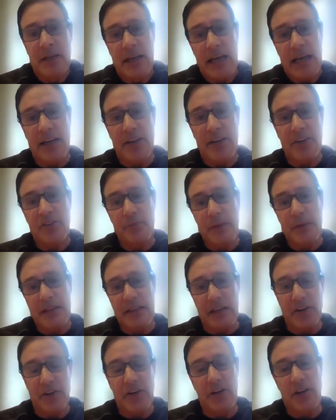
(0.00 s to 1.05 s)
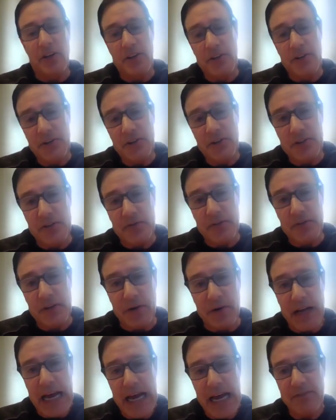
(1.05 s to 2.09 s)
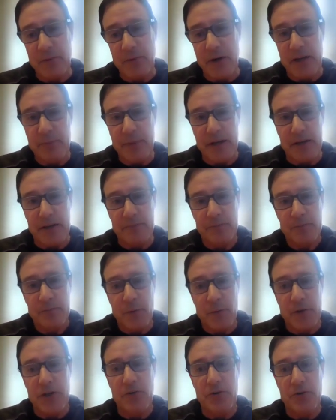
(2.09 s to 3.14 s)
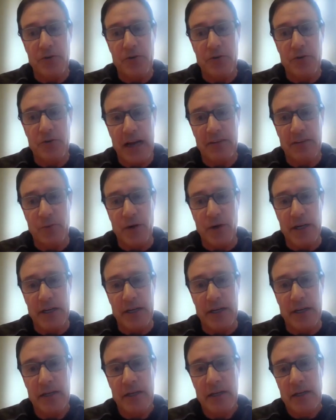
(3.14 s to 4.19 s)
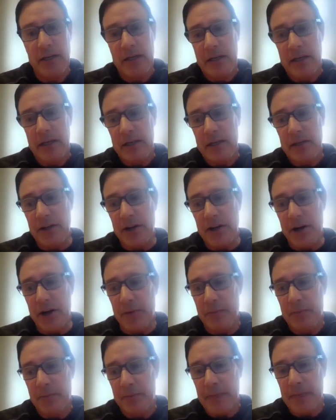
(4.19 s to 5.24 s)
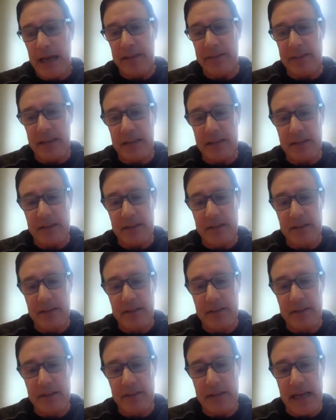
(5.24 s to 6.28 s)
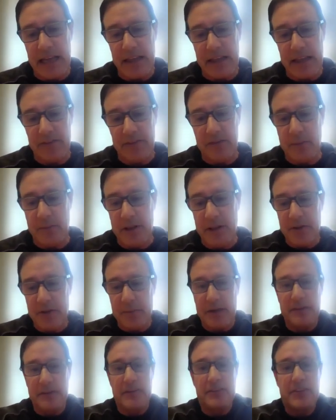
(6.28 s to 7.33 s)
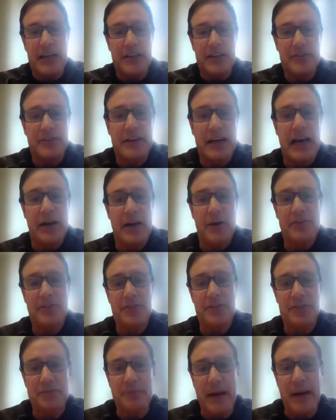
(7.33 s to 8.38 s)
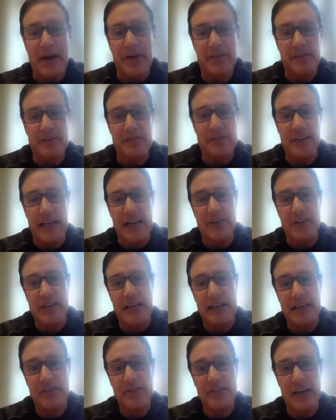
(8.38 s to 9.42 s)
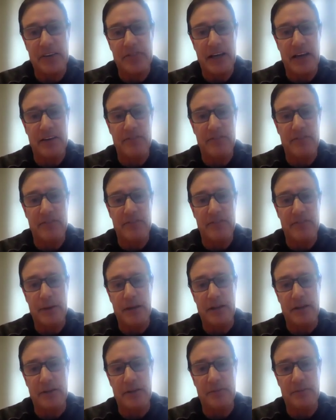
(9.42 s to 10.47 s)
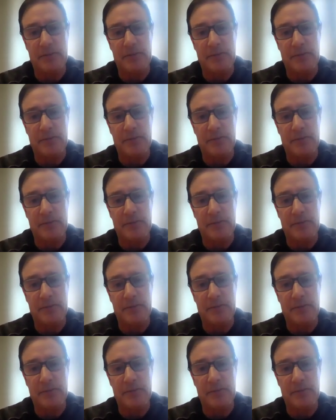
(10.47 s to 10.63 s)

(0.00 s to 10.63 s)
And it doesn't mean that you're going to lose if you don't have one, but when you don't have one, you know, I think that leaves a little bit of a taste in the IRS's mouth of like, okay, these guys have not been,